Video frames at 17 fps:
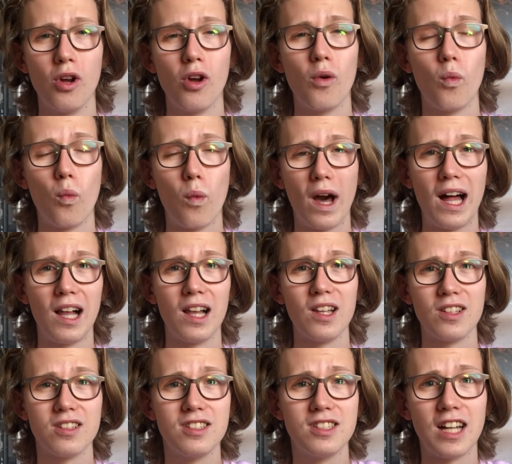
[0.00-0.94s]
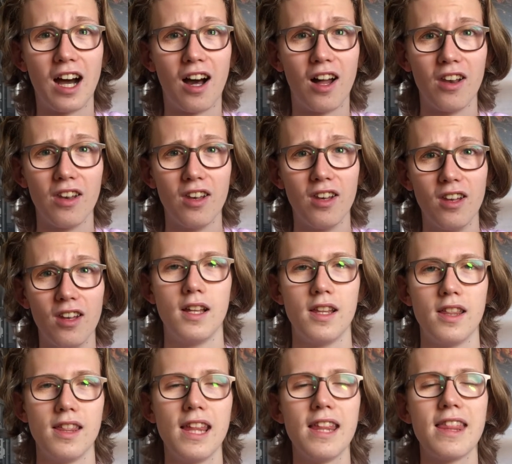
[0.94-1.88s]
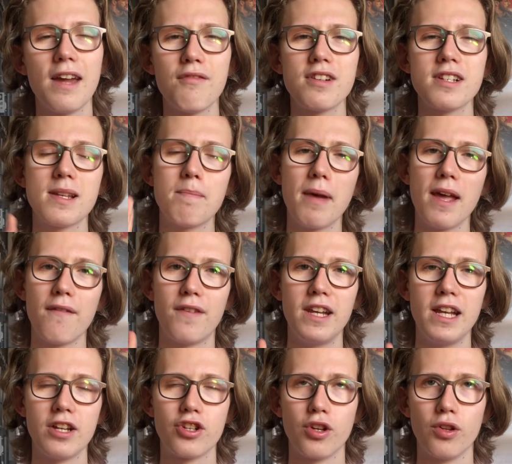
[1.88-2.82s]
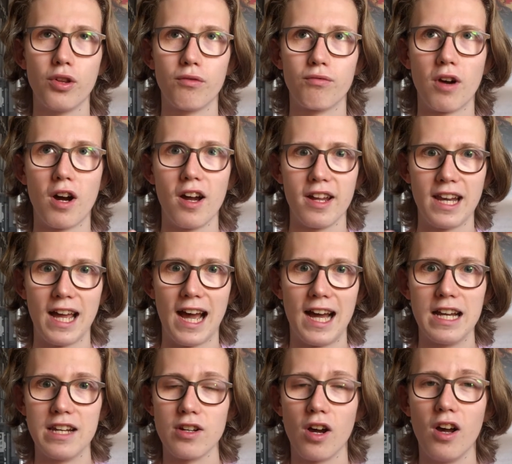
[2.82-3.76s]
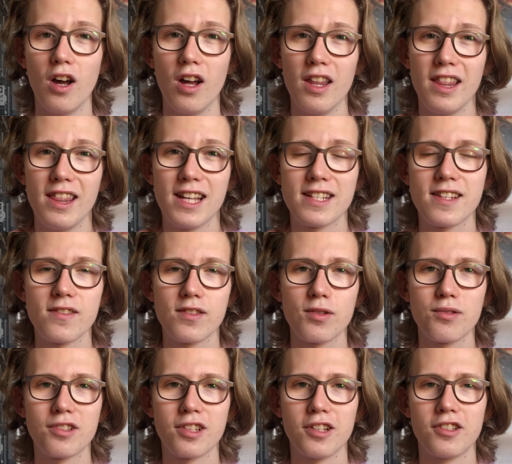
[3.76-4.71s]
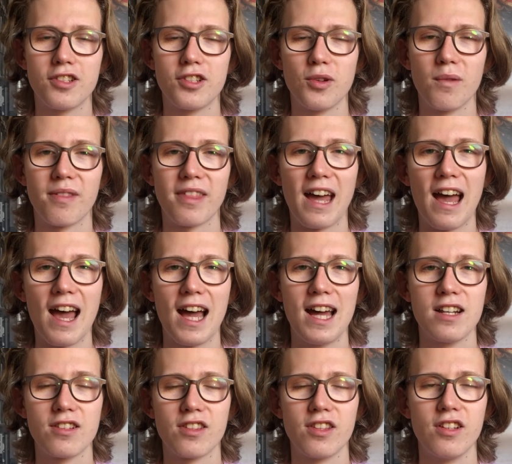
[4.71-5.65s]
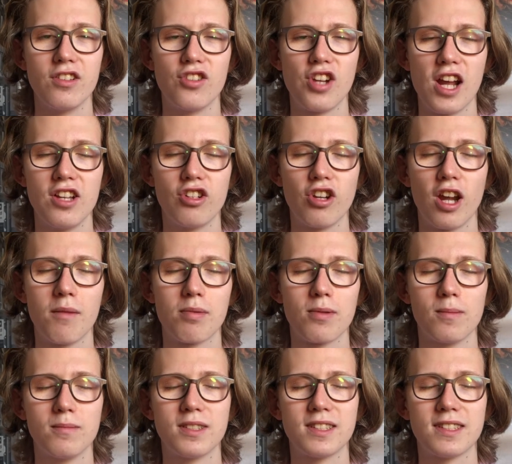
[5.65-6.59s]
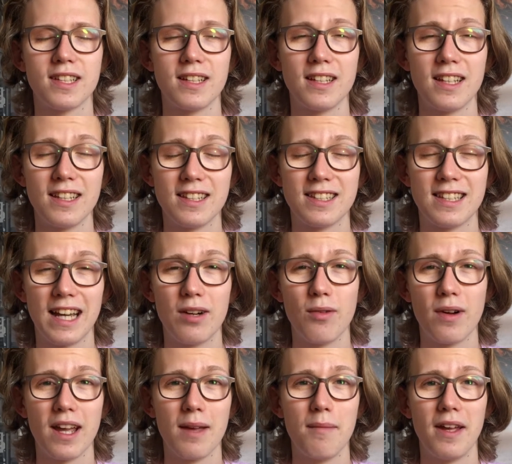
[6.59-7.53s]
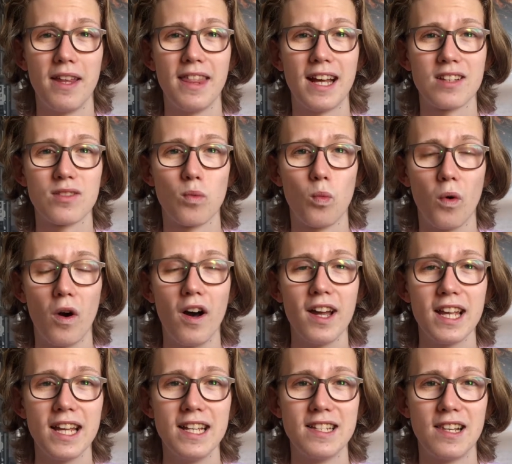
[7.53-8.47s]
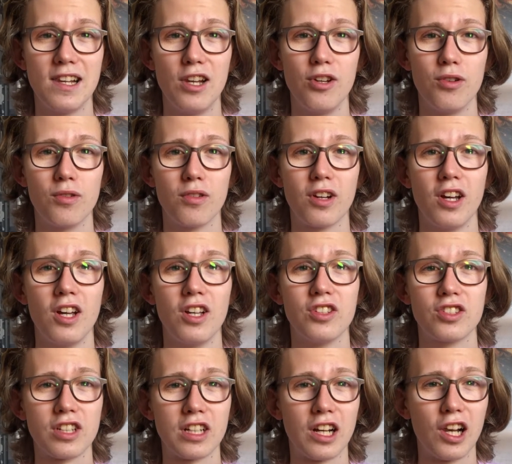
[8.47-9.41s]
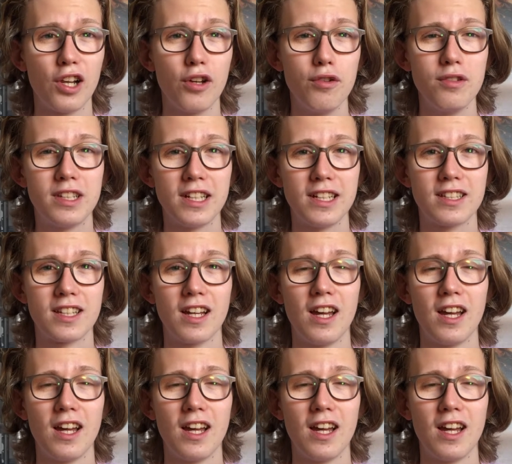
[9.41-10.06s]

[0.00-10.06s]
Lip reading: well done. There is a bit of an issue that Rian had. This is also to do with the hand that J.J. Abrams dealt him, and that's why is Luke secluded,